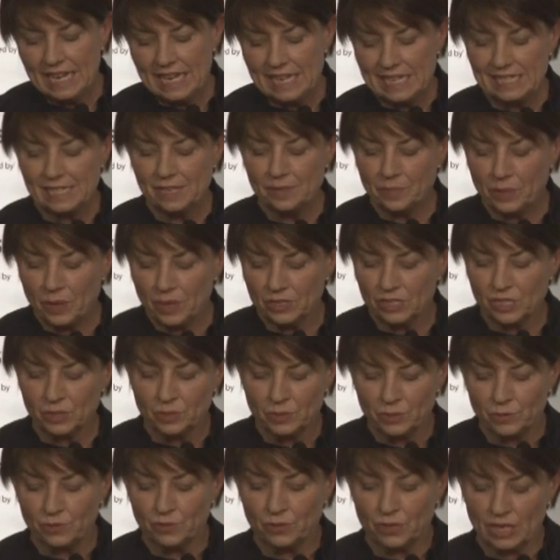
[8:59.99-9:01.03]
is it
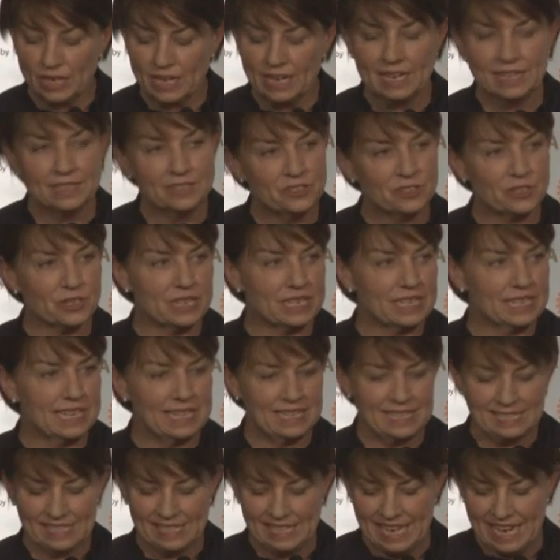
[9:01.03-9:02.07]
possible for a country
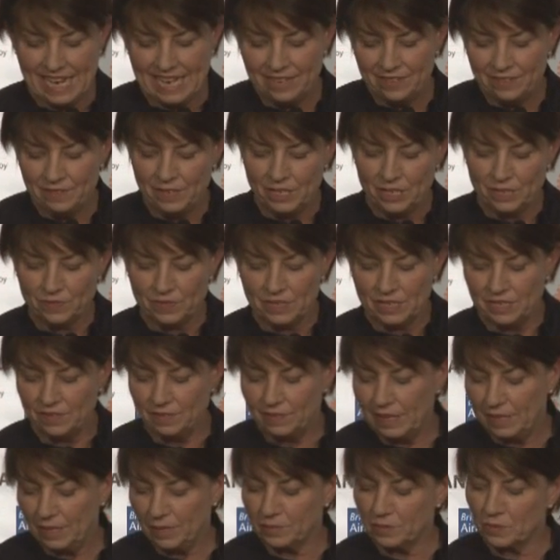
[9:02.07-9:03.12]
that is the envy of the
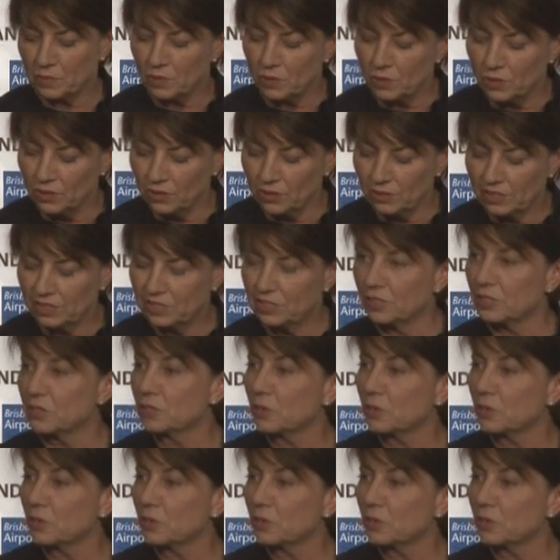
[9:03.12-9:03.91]
developed world to